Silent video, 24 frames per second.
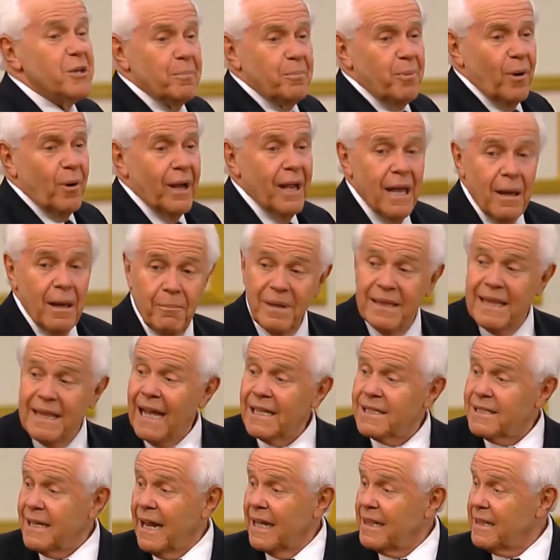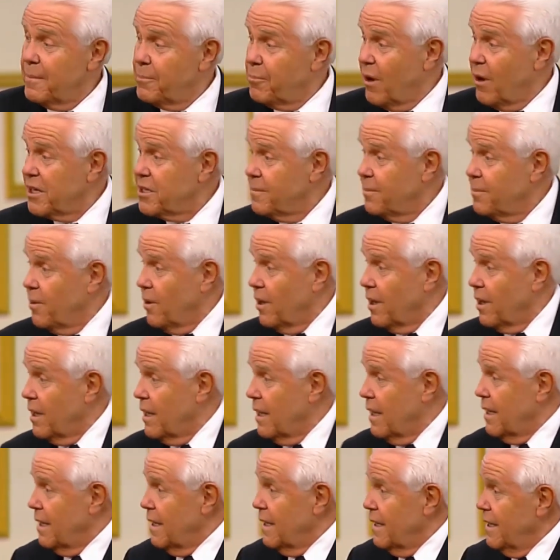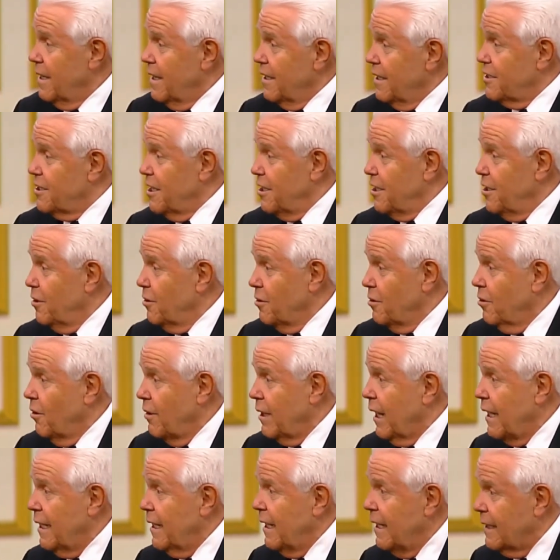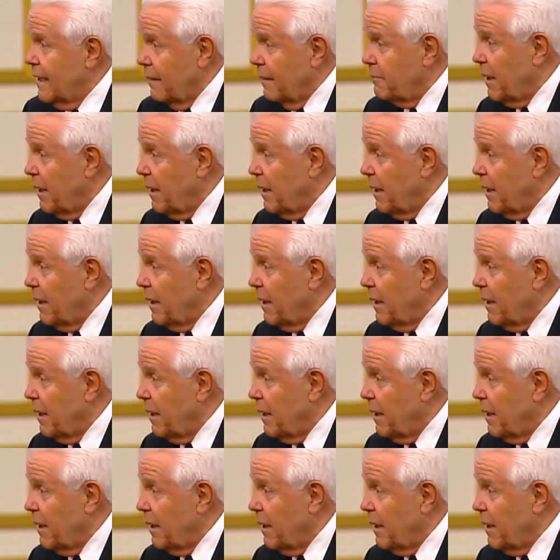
point, but that's not the pressure point. See, you don't know that neither.